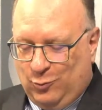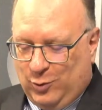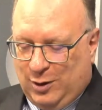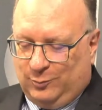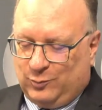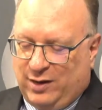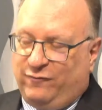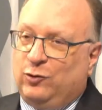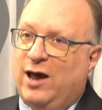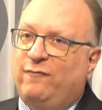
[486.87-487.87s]
Well, if
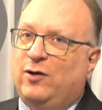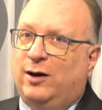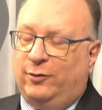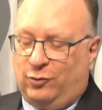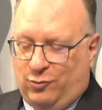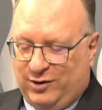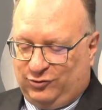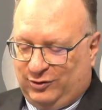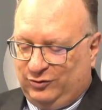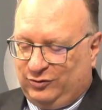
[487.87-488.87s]
you have other
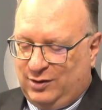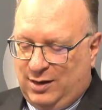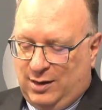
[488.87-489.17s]
questions,